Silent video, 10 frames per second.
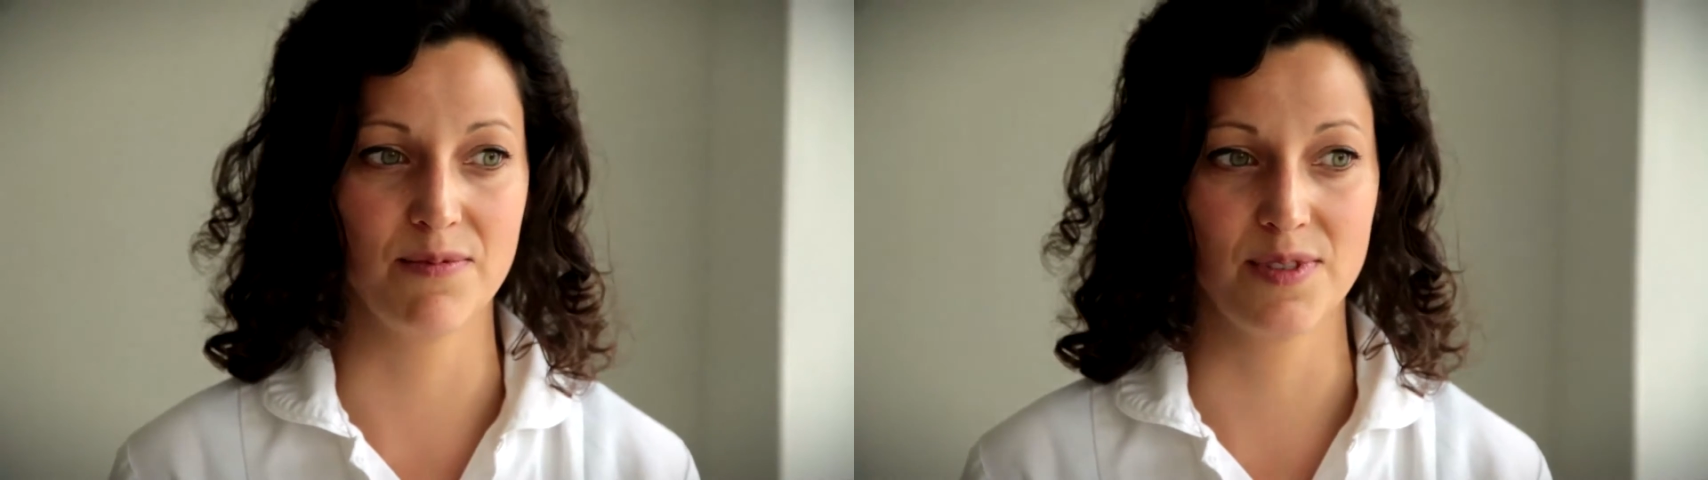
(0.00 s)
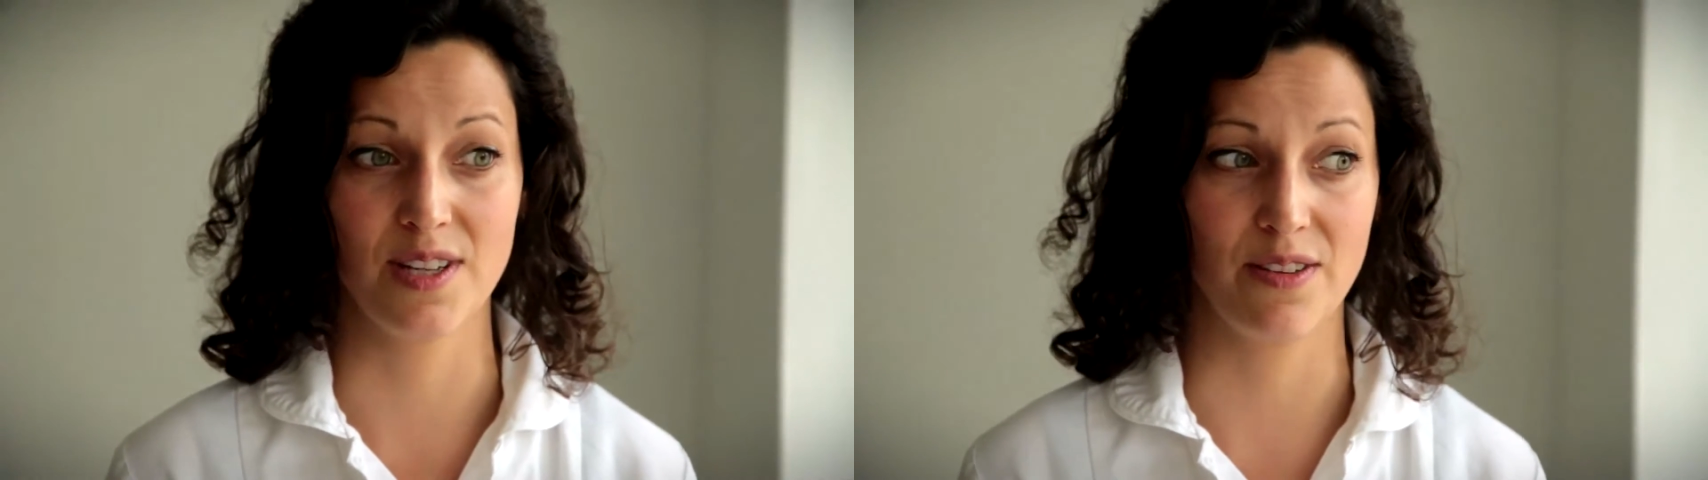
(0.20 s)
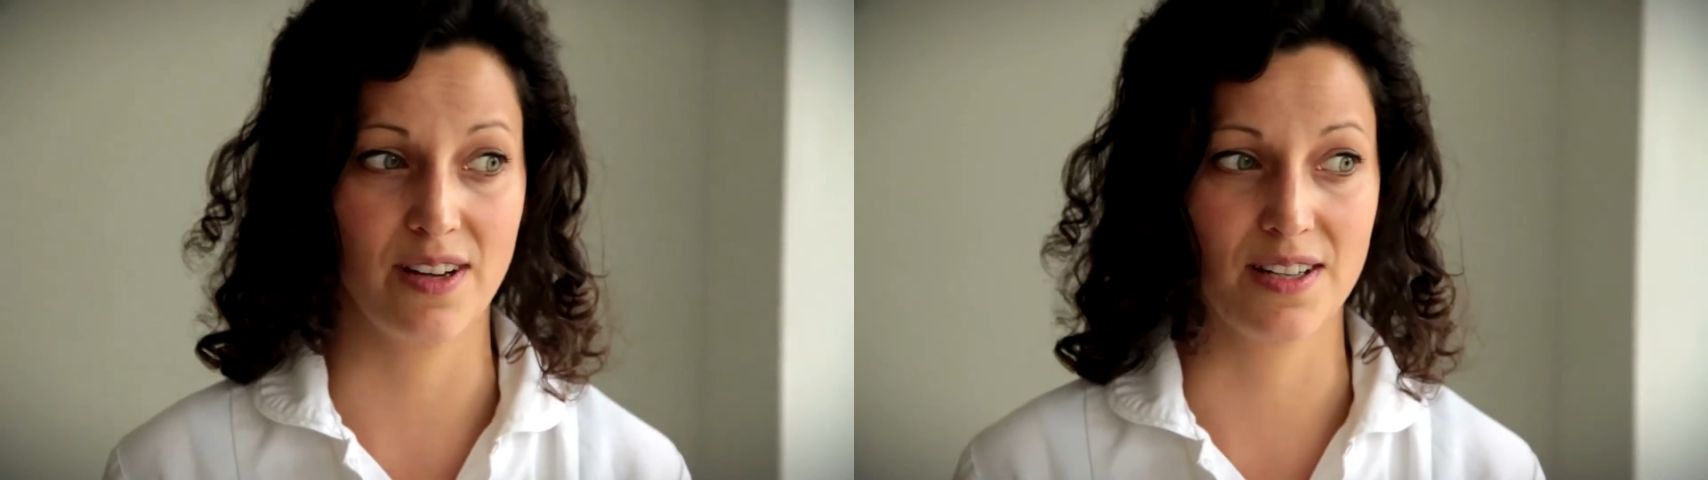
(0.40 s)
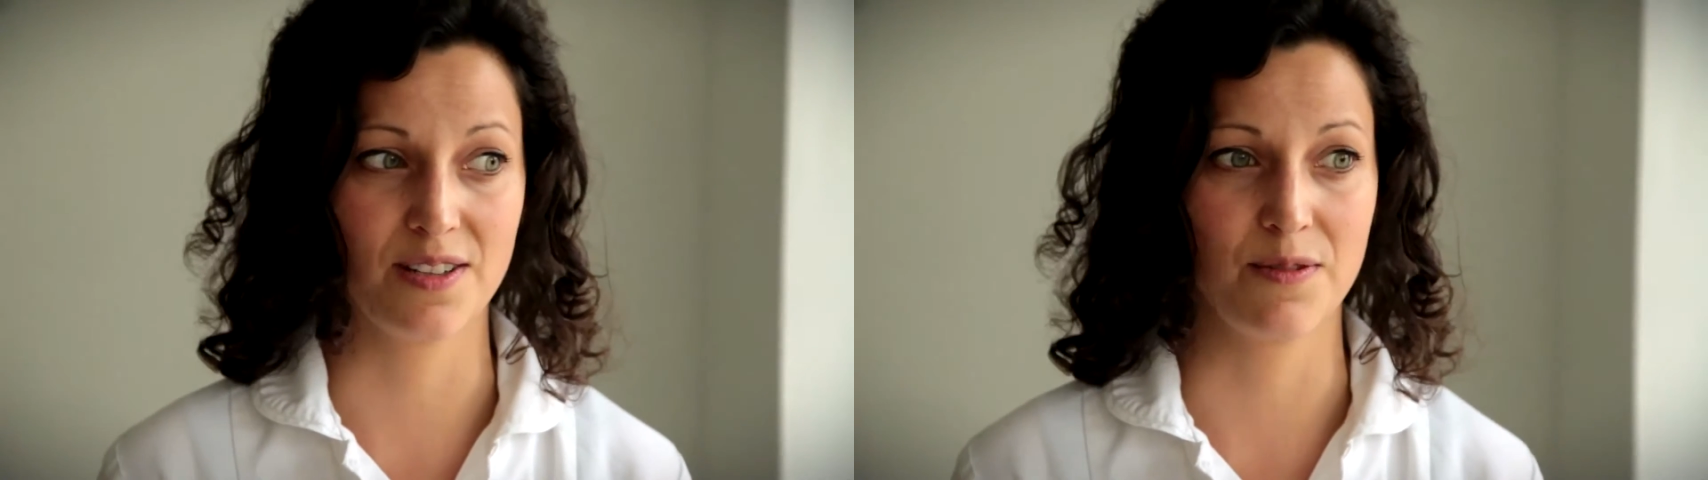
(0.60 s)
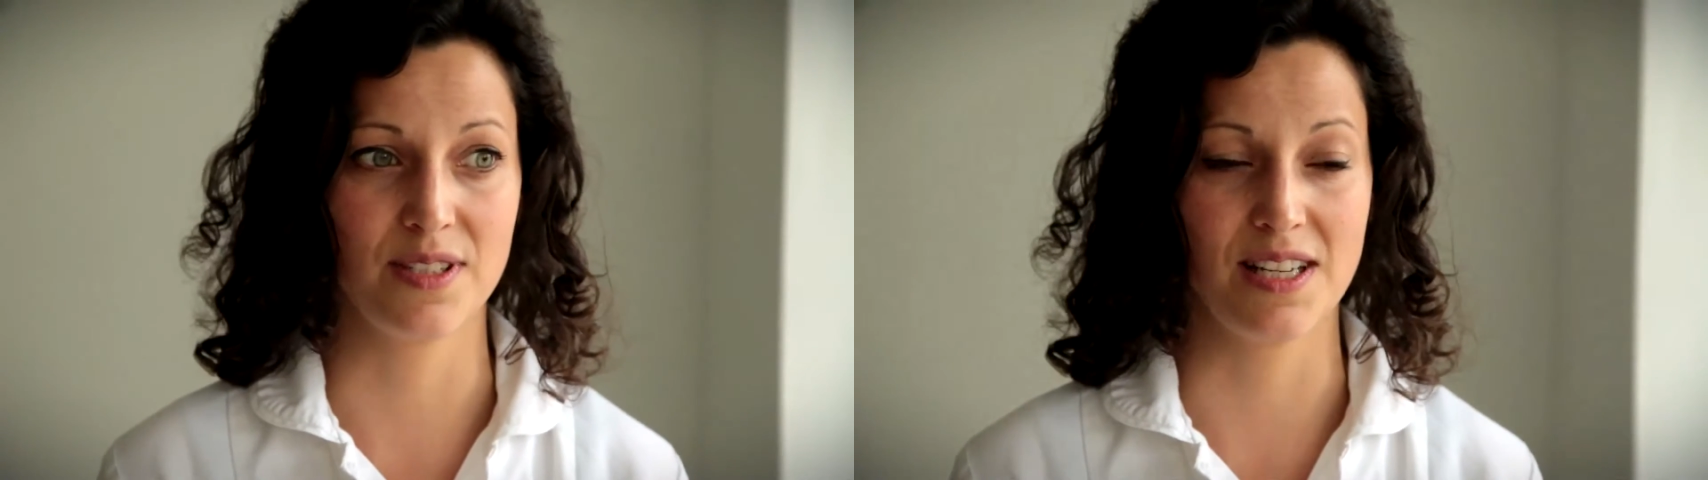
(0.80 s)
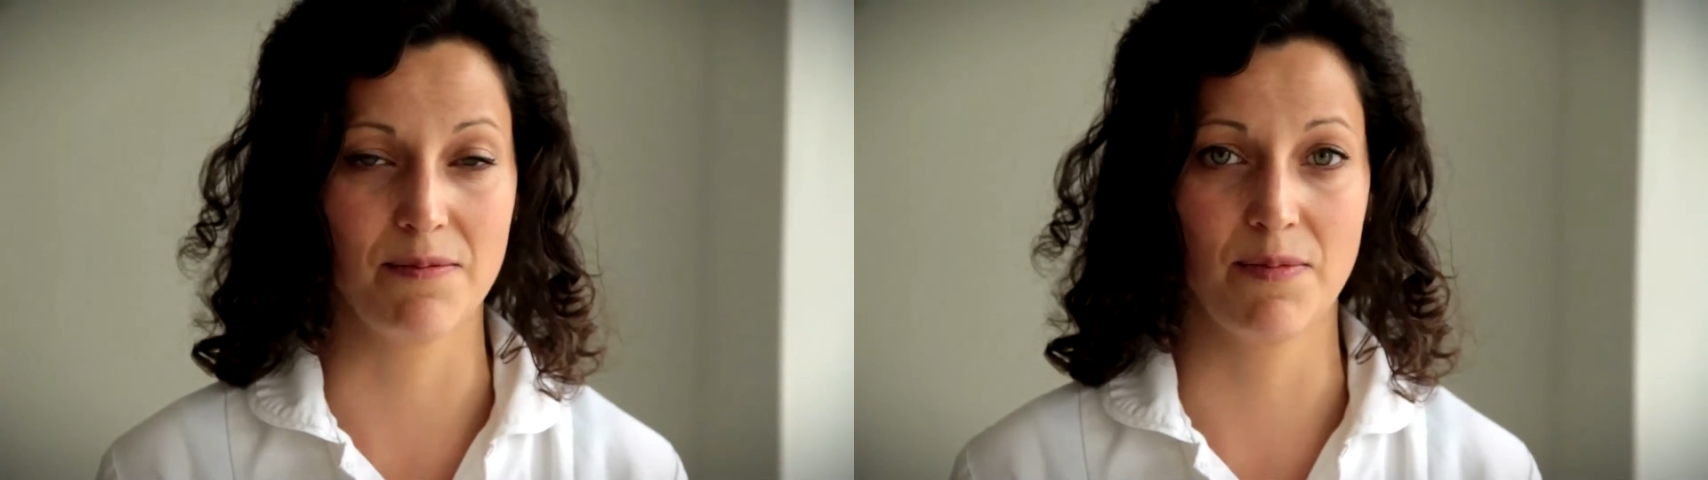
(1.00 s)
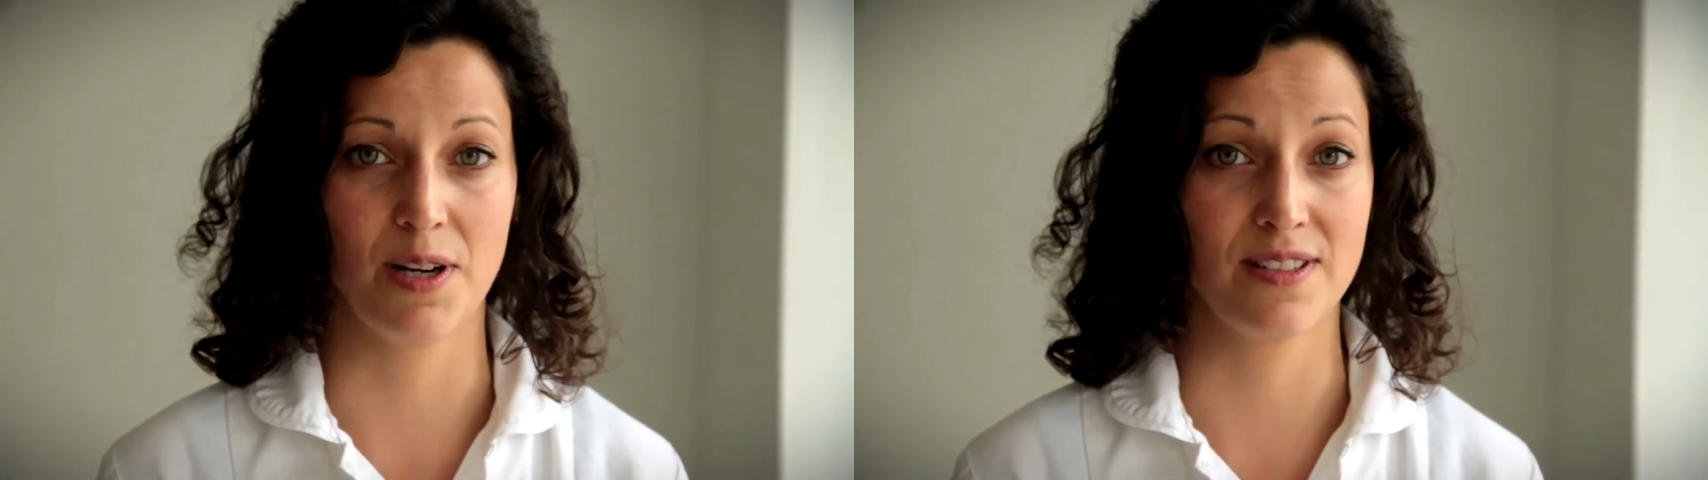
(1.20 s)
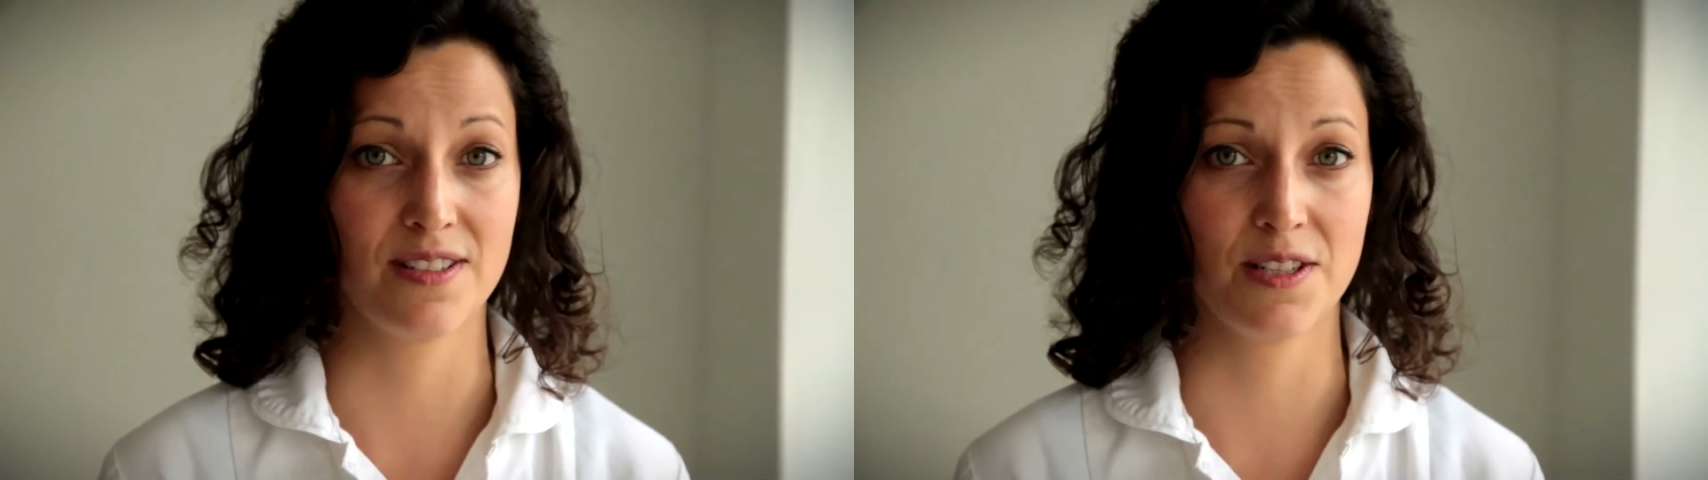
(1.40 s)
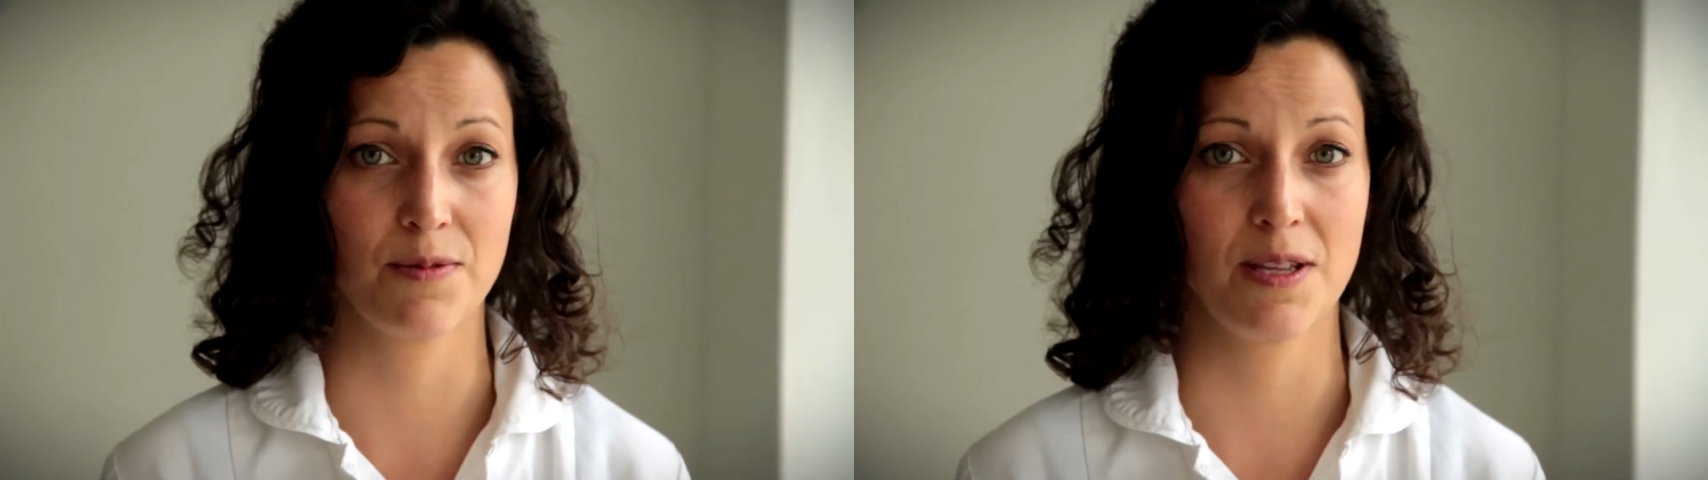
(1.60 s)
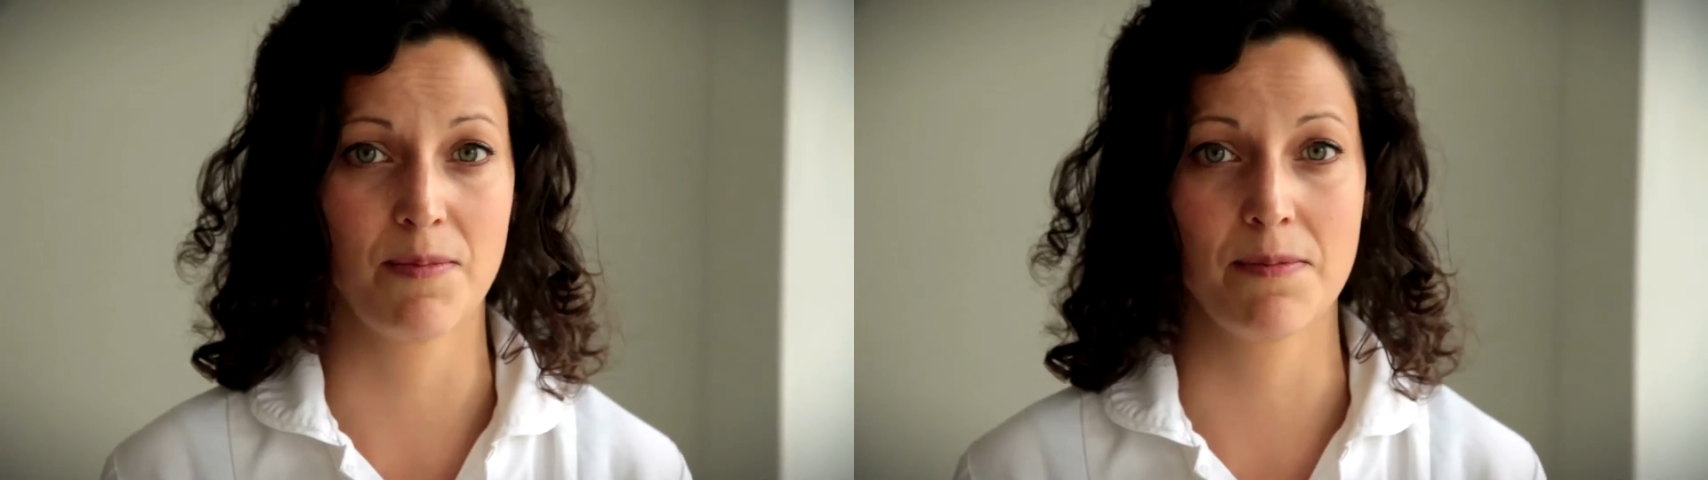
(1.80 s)
so that I could obviously pass this on
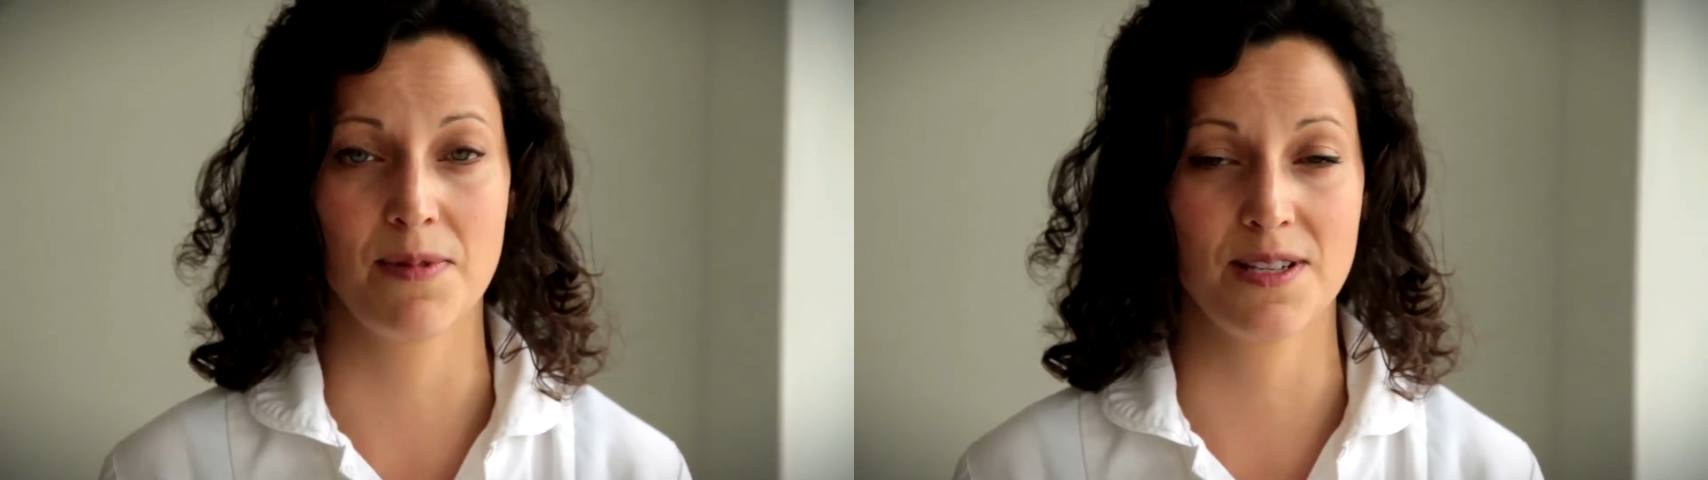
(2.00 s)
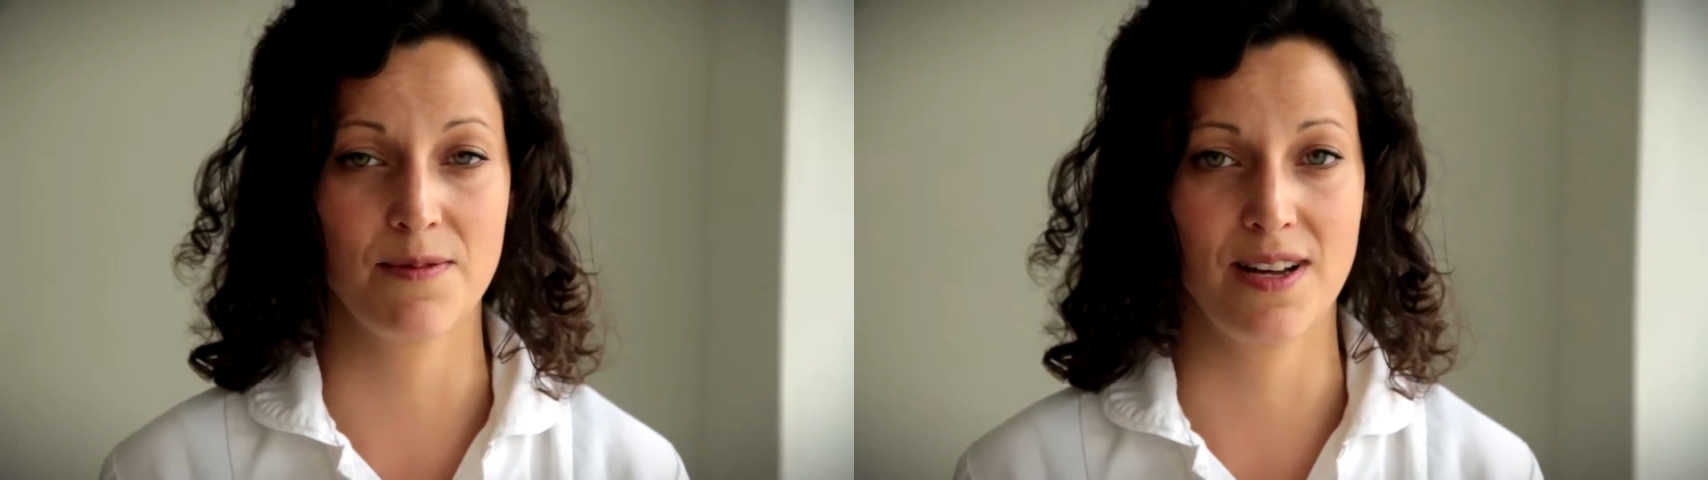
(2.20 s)
to other people as